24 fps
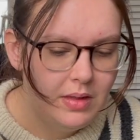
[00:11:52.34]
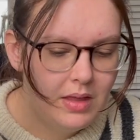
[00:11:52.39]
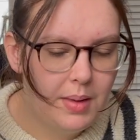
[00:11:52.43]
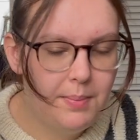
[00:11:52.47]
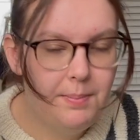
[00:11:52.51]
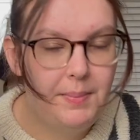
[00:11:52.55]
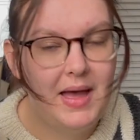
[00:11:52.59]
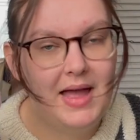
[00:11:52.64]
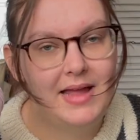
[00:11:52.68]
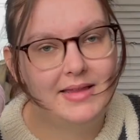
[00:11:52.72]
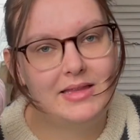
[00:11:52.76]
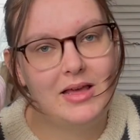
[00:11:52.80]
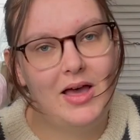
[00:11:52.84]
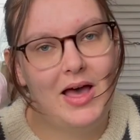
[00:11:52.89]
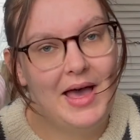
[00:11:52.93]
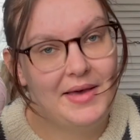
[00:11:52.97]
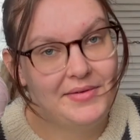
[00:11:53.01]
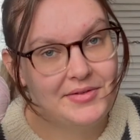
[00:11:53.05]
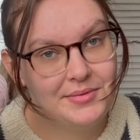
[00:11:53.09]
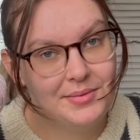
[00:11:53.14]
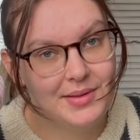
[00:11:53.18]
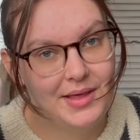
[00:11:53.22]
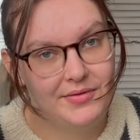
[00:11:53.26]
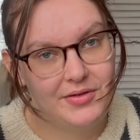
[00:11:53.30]
But I'll have
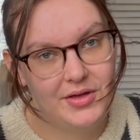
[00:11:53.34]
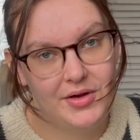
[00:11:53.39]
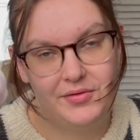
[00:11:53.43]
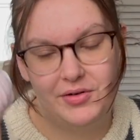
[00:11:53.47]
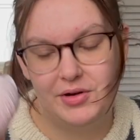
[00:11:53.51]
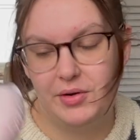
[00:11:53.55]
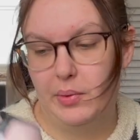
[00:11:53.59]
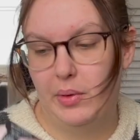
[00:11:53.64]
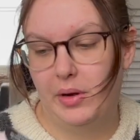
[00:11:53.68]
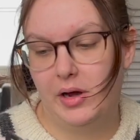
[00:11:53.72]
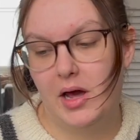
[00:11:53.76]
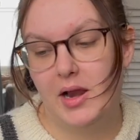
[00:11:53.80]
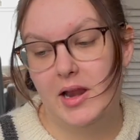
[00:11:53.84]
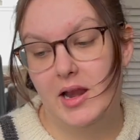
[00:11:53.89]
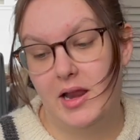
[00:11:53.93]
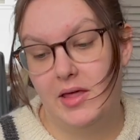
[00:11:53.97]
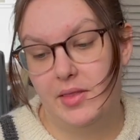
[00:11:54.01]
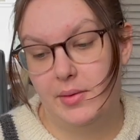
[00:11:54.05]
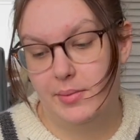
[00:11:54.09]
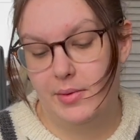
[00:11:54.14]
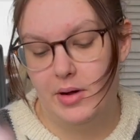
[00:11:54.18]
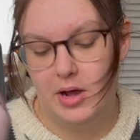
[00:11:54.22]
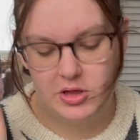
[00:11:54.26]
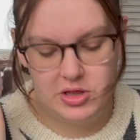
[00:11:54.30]
some left over to work on
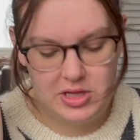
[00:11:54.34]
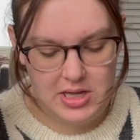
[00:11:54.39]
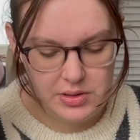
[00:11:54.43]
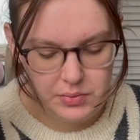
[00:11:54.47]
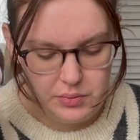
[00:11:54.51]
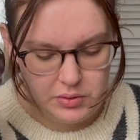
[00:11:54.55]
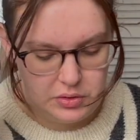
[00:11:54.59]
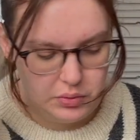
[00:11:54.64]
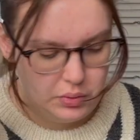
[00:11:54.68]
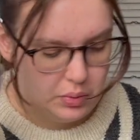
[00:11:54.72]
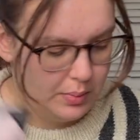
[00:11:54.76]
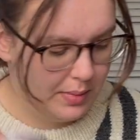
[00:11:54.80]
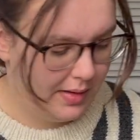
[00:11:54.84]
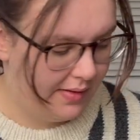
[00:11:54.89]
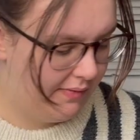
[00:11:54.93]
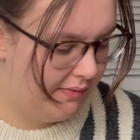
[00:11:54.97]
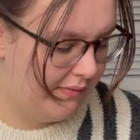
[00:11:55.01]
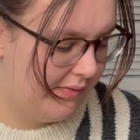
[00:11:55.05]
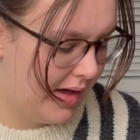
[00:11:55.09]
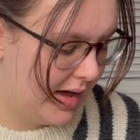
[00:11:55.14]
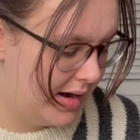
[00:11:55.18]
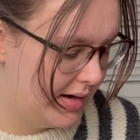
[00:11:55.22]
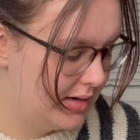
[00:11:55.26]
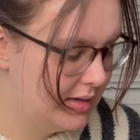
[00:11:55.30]
another project, which will be
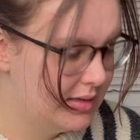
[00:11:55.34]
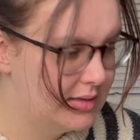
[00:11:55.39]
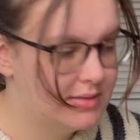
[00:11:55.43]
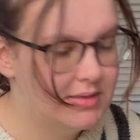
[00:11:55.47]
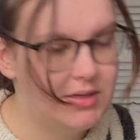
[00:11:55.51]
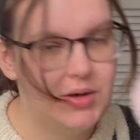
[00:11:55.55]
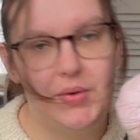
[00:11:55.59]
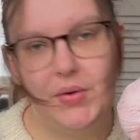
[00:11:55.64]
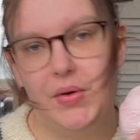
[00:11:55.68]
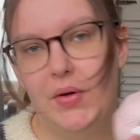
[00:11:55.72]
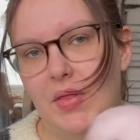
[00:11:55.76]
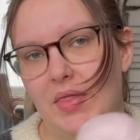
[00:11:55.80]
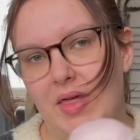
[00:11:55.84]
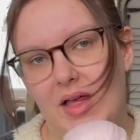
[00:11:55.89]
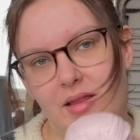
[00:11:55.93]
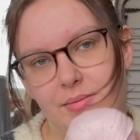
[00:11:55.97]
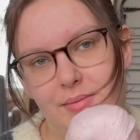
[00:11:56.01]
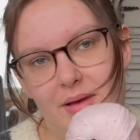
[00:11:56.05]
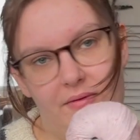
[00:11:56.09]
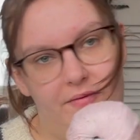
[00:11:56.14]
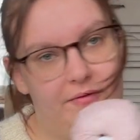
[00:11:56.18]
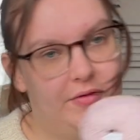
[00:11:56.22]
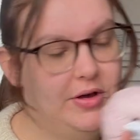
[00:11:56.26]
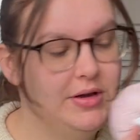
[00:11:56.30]
fun. So that's
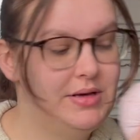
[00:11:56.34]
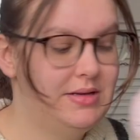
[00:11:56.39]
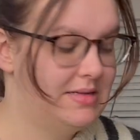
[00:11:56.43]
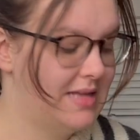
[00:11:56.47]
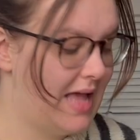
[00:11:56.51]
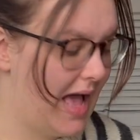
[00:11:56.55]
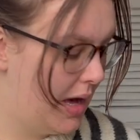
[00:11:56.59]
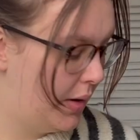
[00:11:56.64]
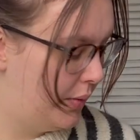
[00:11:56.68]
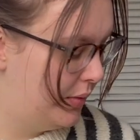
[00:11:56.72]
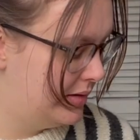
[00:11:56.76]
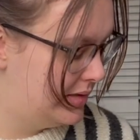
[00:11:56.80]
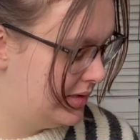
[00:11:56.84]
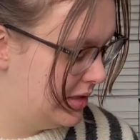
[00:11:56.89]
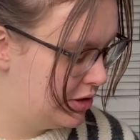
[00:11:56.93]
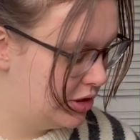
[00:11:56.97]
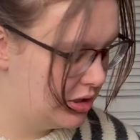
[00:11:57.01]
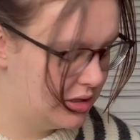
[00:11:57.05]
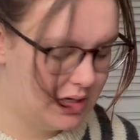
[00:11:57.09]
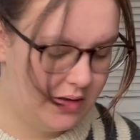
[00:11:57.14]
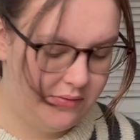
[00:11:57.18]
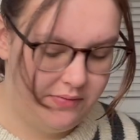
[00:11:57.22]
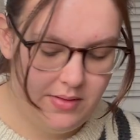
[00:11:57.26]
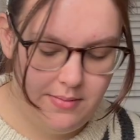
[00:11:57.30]
my first
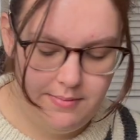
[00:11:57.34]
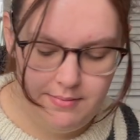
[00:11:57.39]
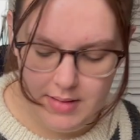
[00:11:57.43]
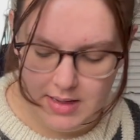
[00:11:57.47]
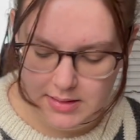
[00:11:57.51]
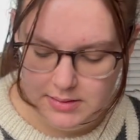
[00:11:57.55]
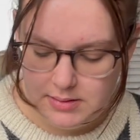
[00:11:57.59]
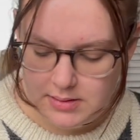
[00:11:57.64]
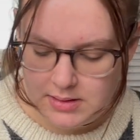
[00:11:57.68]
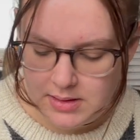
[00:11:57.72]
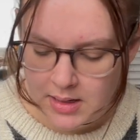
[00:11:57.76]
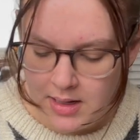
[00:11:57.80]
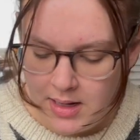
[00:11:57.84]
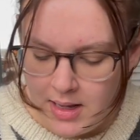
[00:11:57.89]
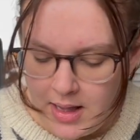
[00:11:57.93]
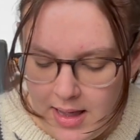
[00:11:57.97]
acquisition of the month.